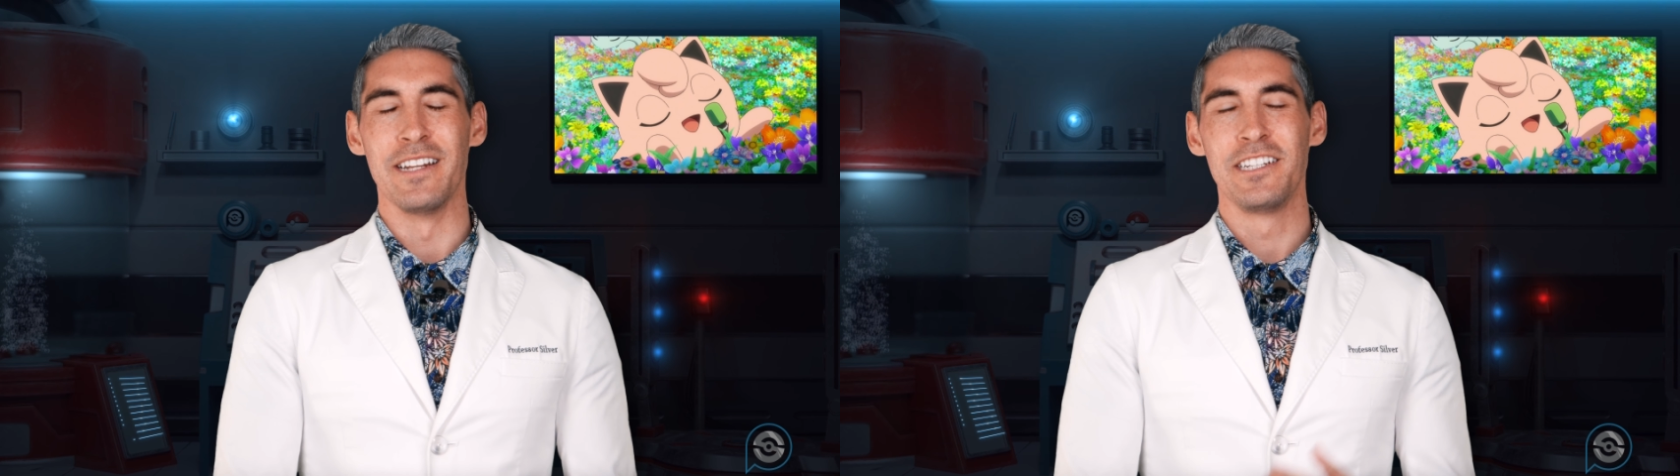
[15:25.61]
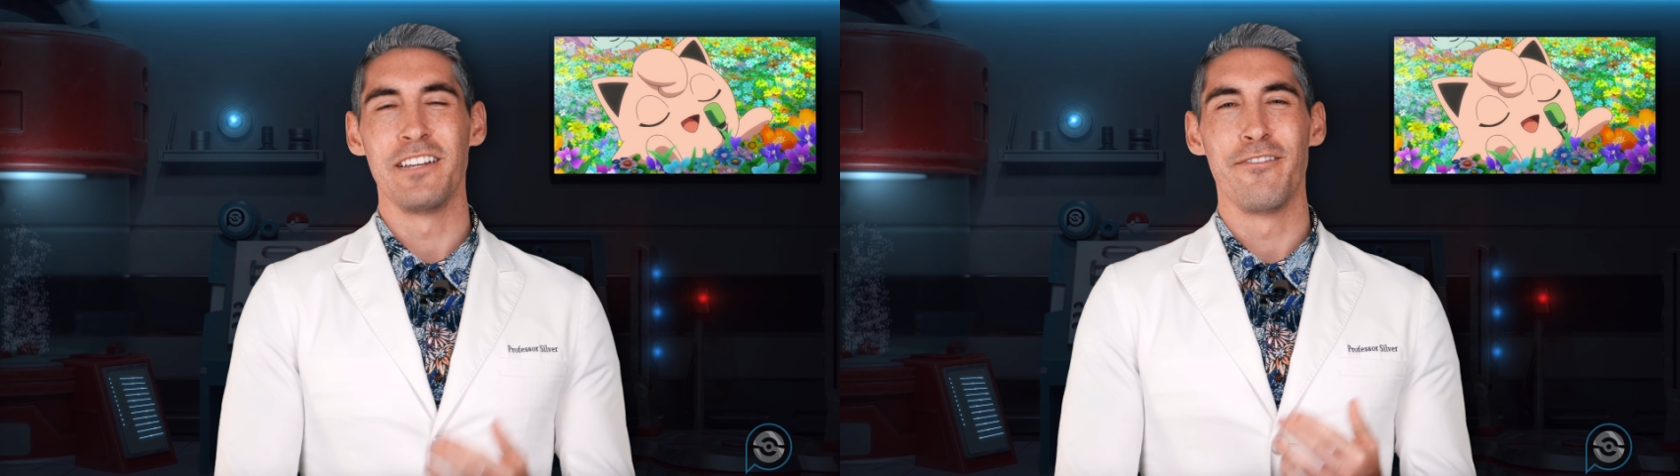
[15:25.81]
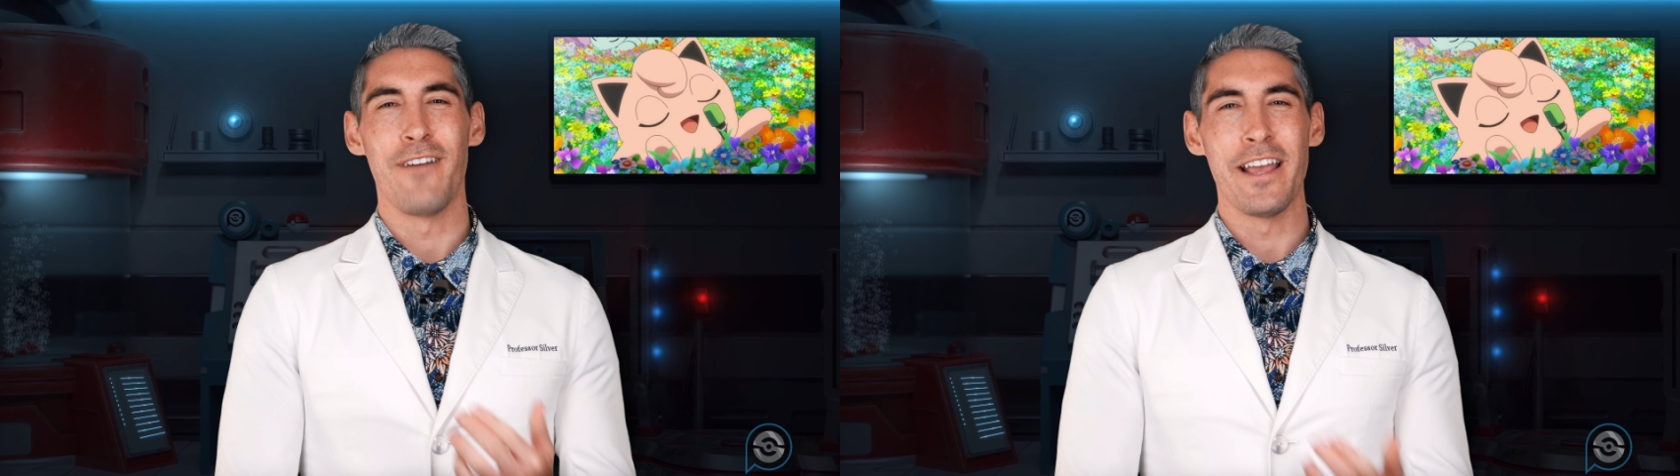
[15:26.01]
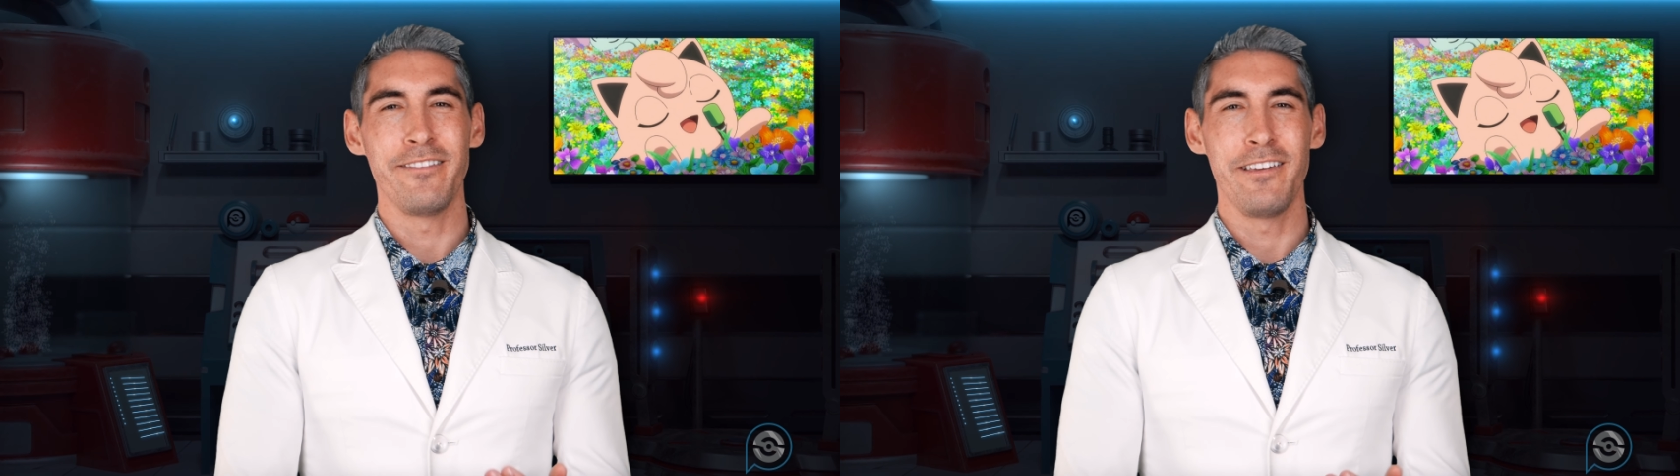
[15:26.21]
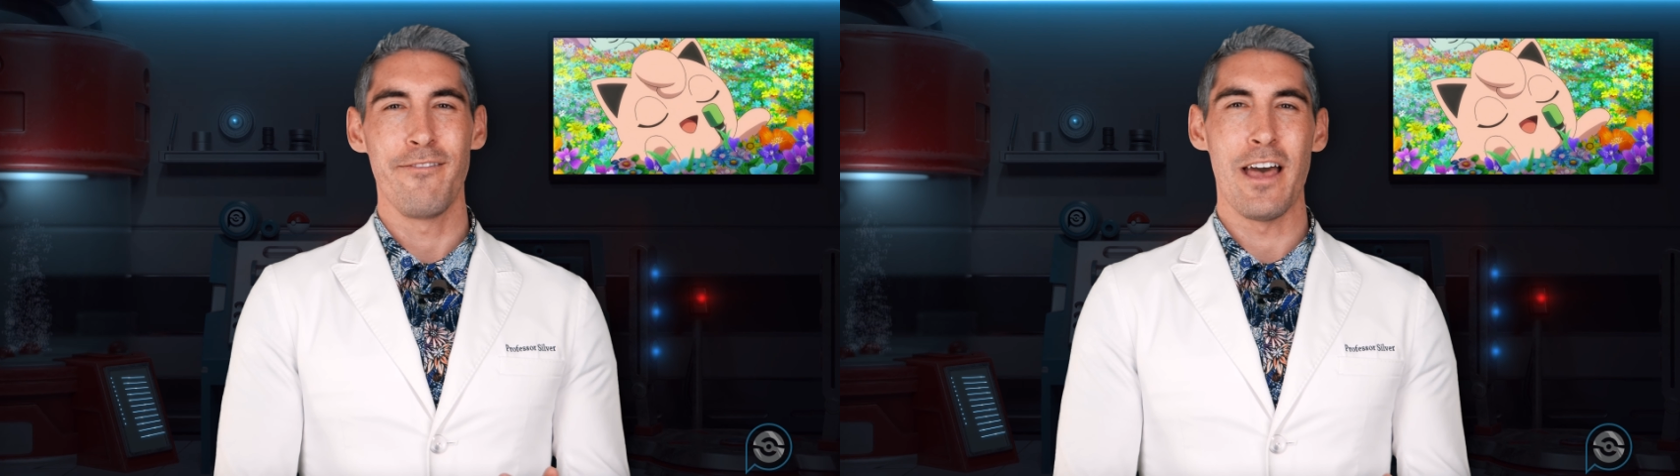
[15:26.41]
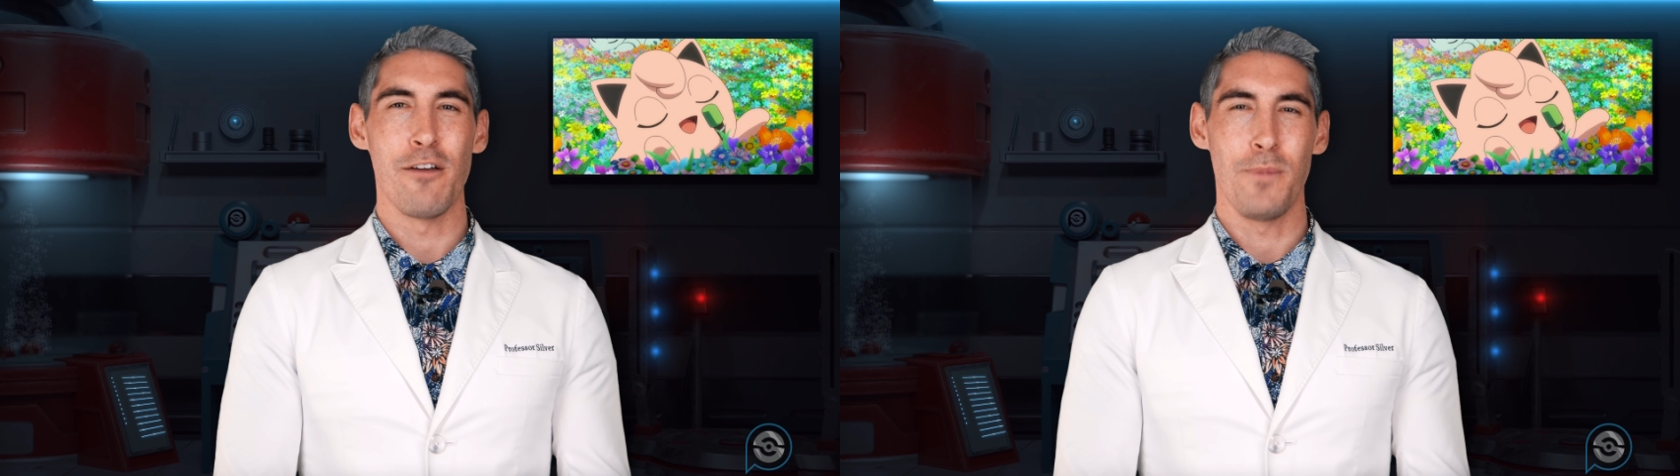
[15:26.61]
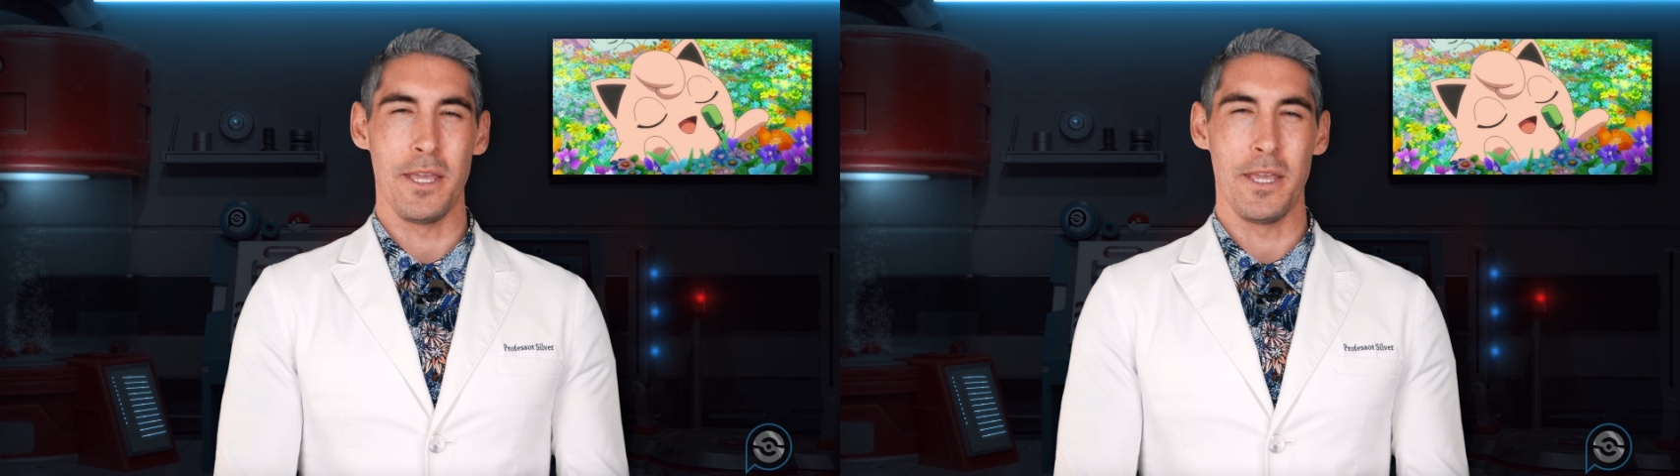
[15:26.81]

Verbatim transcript: that she had finally found